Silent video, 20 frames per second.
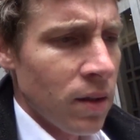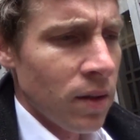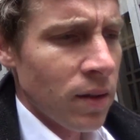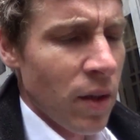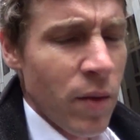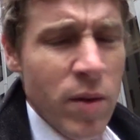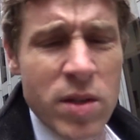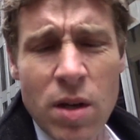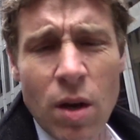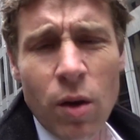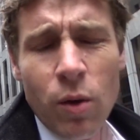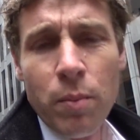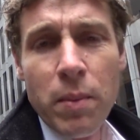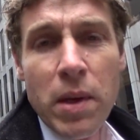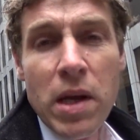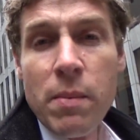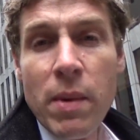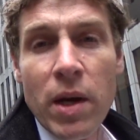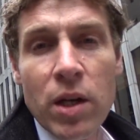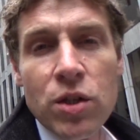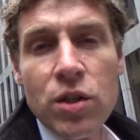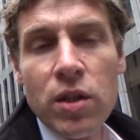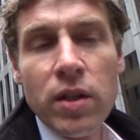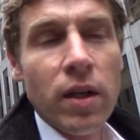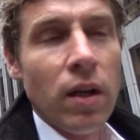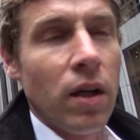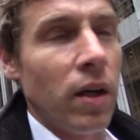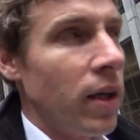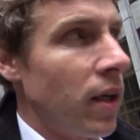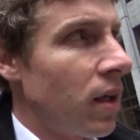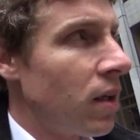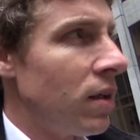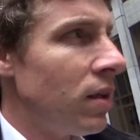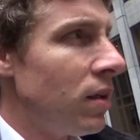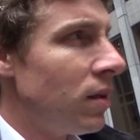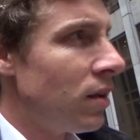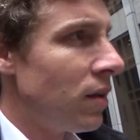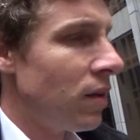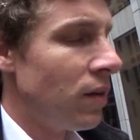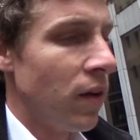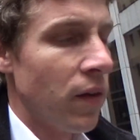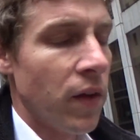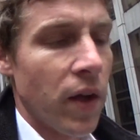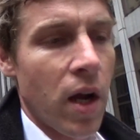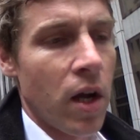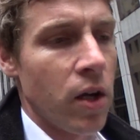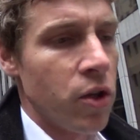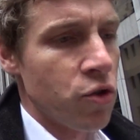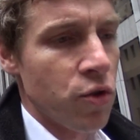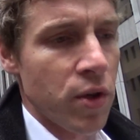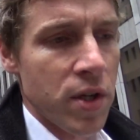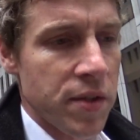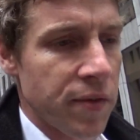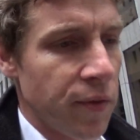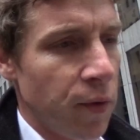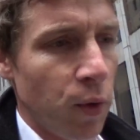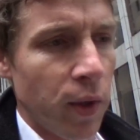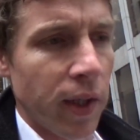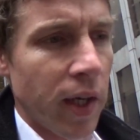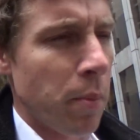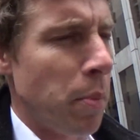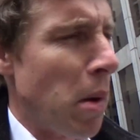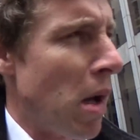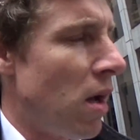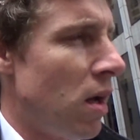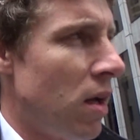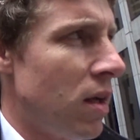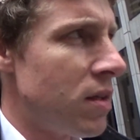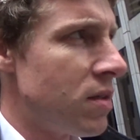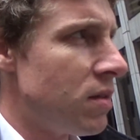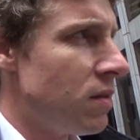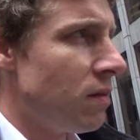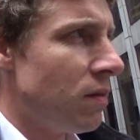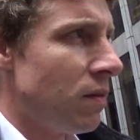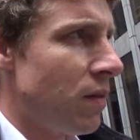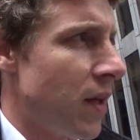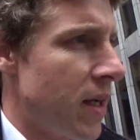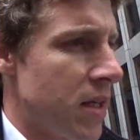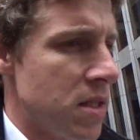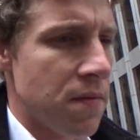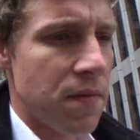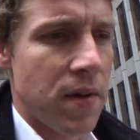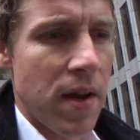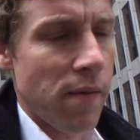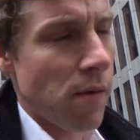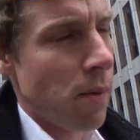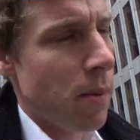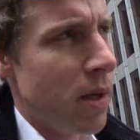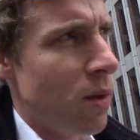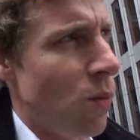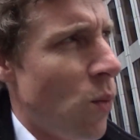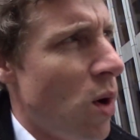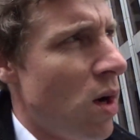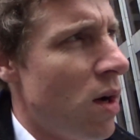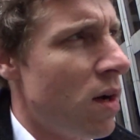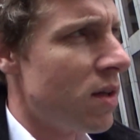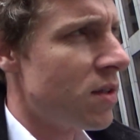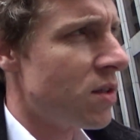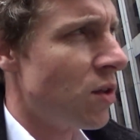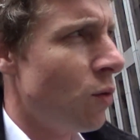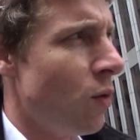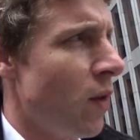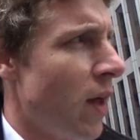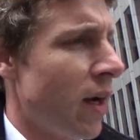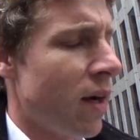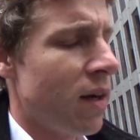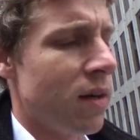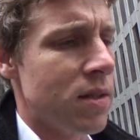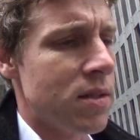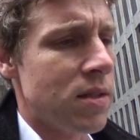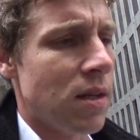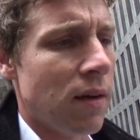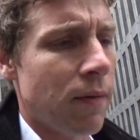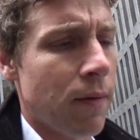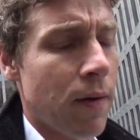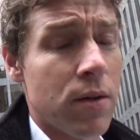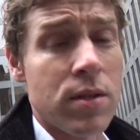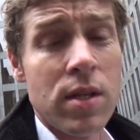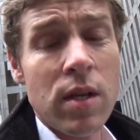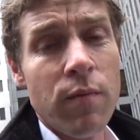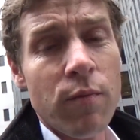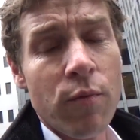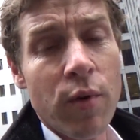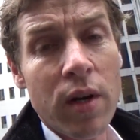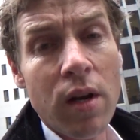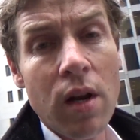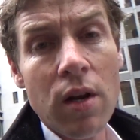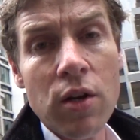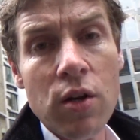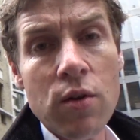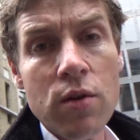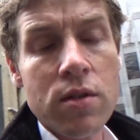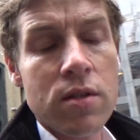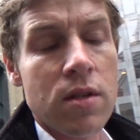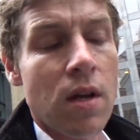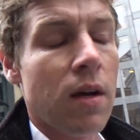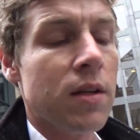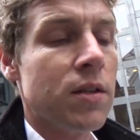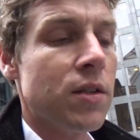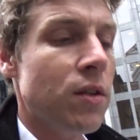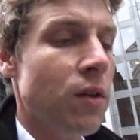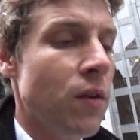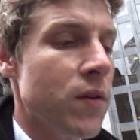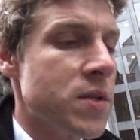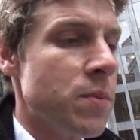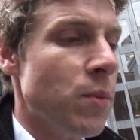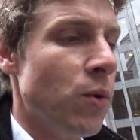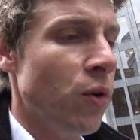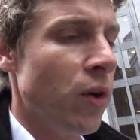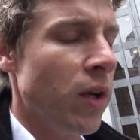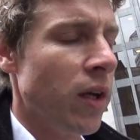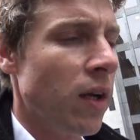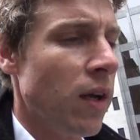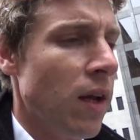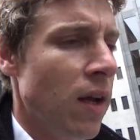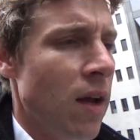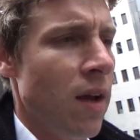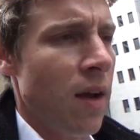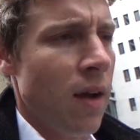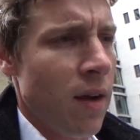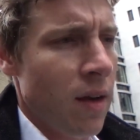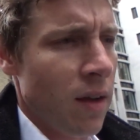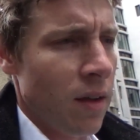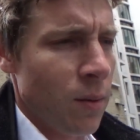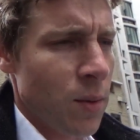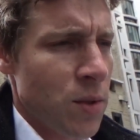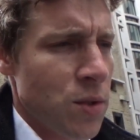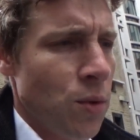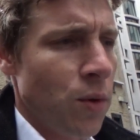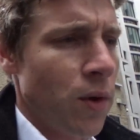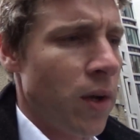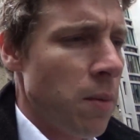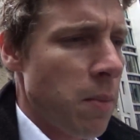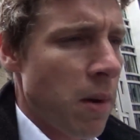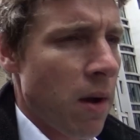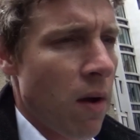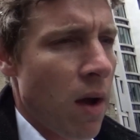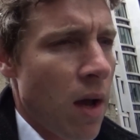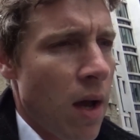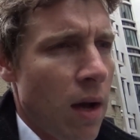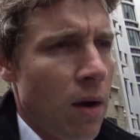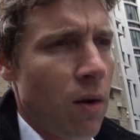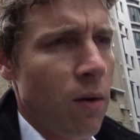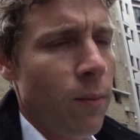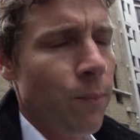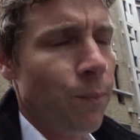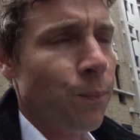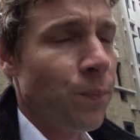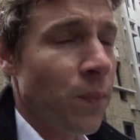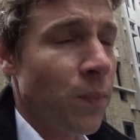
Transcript: There is a whole meme actually, like, that the country is falling apart and things have never been worse and all that kind of stuff. I was even reading a news article this morning that was talking about how